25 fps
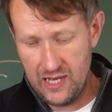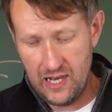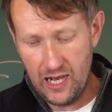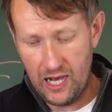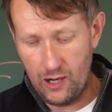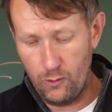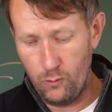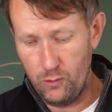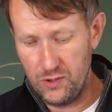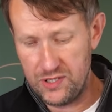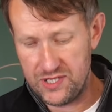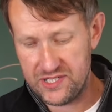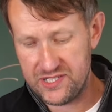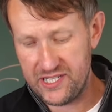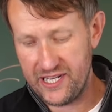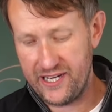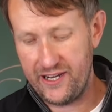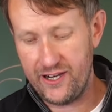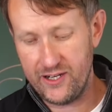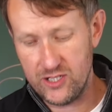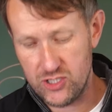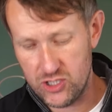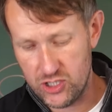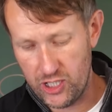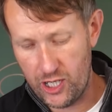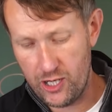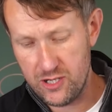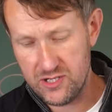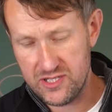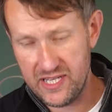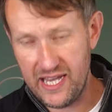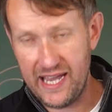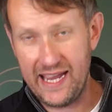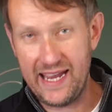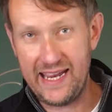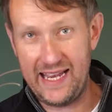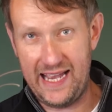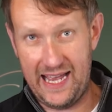I wouldn't say I chose
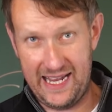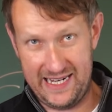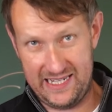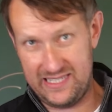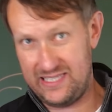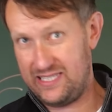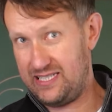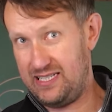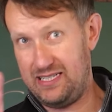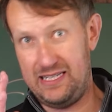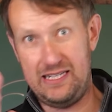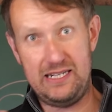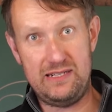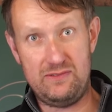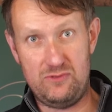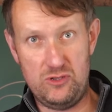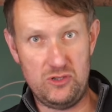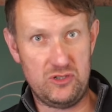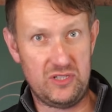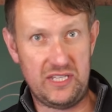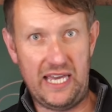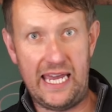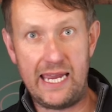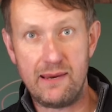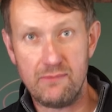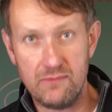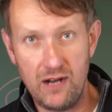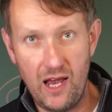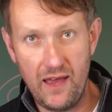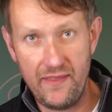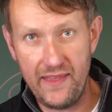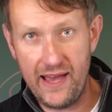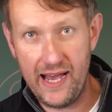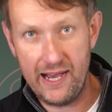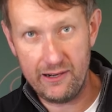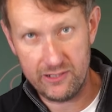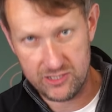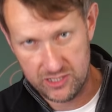that. It actually just came like
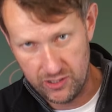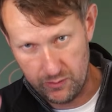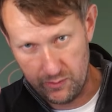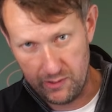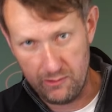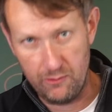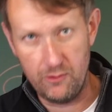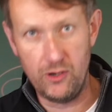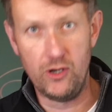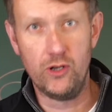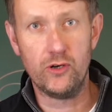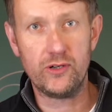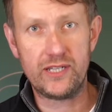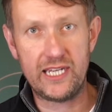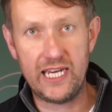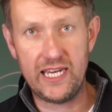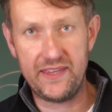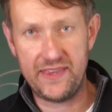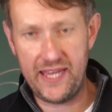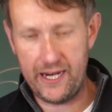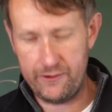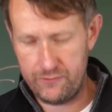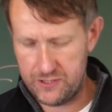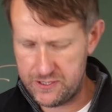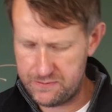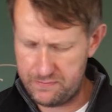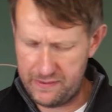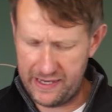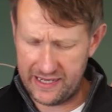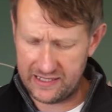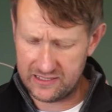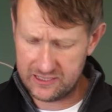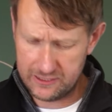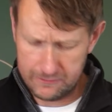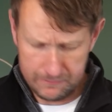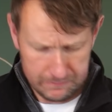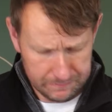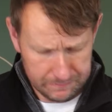that, so we were lucky in that respect.